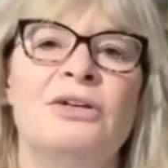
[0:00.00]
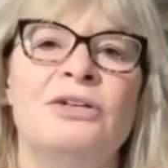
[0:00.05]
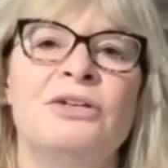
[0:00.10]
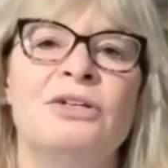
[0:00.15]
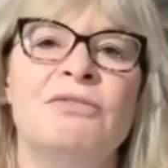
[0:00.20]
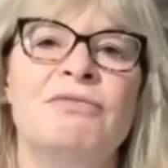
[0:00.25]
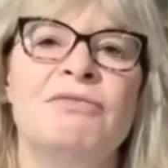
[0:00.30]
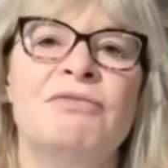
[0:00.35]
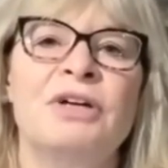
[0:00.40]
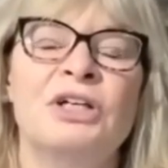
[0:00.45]

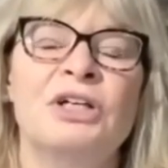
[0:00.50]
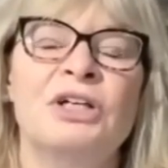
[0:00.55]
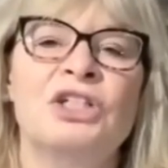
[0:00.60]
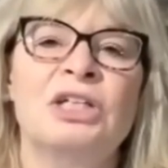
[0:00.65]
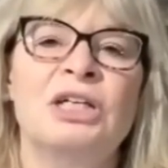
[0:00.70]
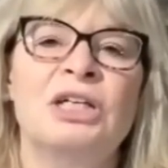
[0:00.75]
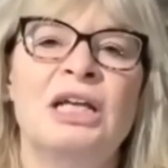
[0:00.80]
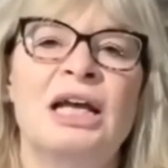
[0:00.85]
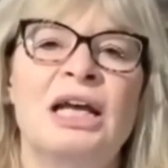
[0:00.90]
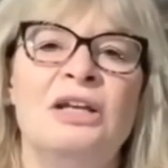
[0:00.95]
to
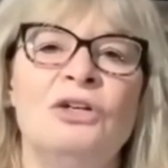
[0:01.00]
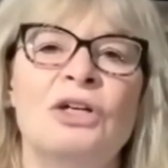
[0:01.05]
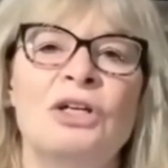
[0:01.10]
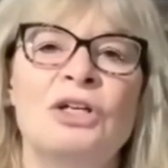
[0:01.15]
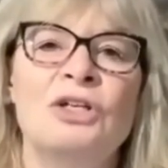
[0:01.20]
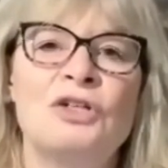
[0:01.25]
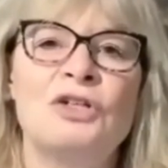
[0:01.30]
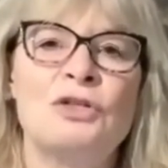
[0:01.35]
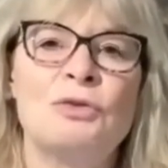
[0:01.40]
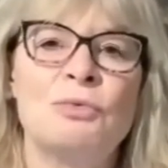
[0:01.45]
function and you
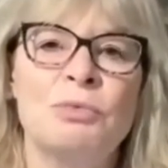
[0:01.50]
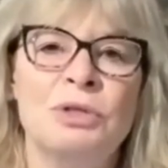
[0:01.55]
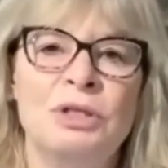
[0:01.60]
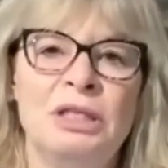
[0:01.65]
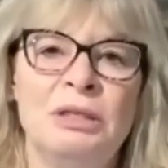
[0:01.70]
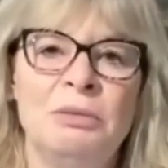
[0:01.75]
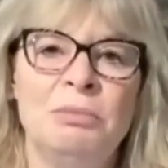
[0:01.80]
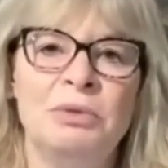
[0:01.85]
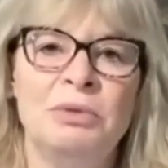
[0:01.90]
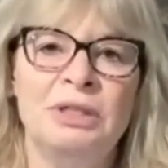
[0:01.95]
can just
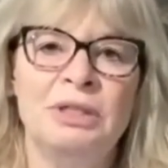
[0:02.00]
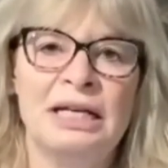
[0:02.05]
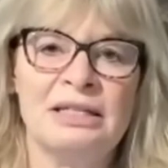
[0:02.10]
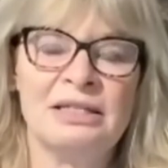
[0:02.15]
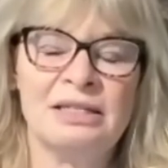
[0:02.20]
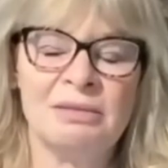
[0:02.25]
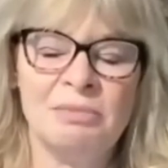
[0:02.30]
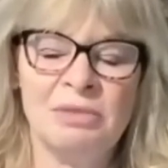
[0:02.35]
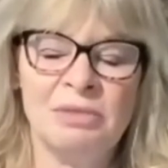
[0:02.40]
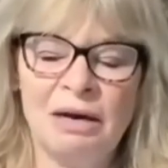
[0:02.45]
really
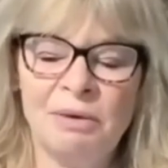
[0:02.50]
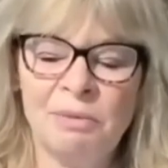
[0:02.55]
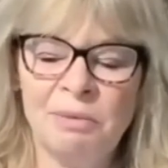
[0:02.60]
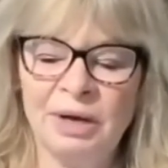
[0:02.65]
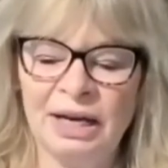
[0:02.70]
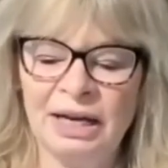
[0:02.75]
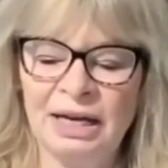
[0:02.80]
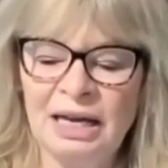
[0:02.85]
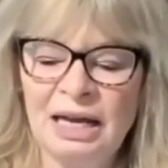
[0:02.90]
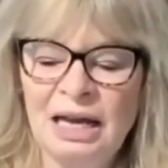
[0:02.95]
bless them that
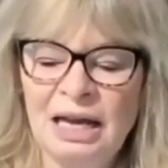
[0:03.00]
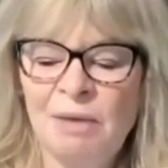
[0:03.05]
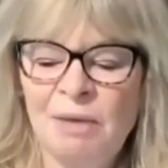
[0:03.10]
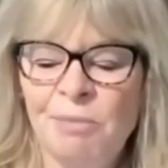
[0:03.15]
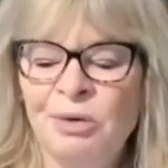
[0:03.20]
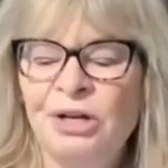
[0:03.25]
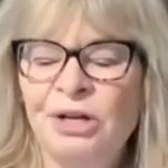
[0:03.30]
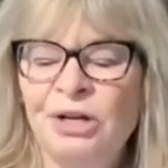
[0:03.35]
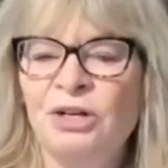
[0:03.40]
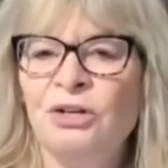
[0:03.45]
way
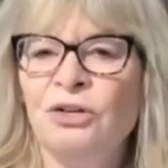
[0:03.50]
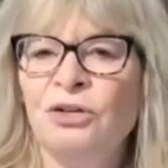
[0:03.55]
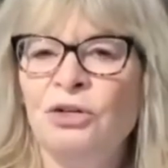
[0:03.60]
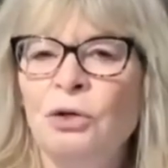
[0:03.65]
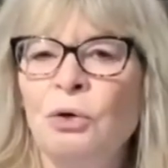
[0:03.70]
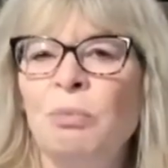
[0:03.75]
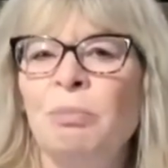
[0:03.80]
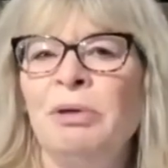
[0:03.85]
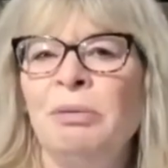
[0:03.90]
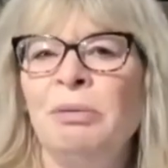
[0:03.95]
but
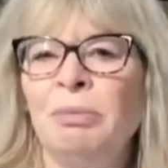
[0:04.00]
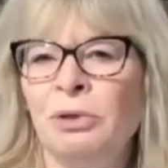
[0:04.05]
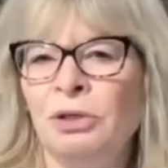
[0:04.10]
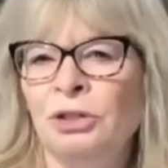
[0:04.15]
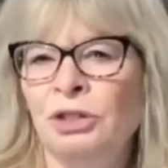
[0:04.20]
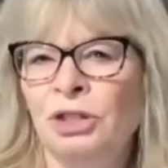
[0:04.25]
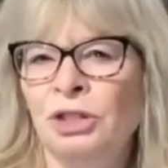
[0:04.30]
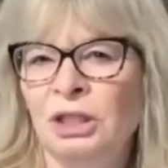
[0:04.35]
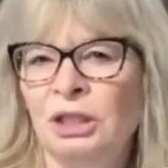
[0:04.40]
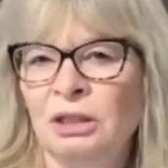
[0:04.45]
don't be
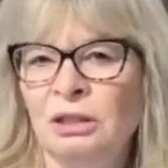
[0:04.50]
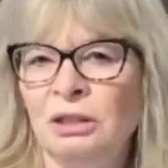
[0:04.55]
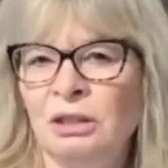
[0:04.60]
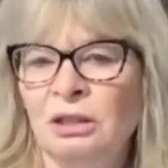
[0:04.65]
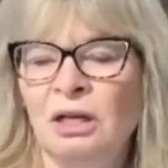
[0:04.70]
pushy